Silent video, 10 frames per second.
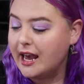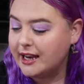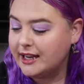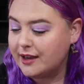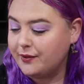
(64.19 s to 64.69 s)

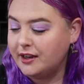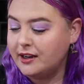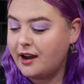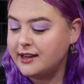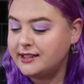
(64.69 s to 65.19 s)
And
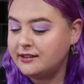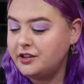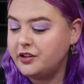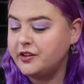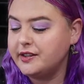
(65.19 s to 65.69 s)
given I didn't
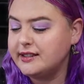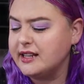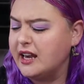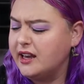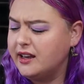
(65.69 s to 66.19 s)
use
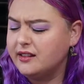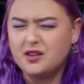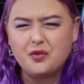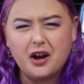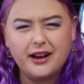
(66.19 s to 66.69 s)

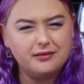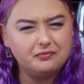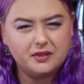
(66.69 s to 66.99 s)
the right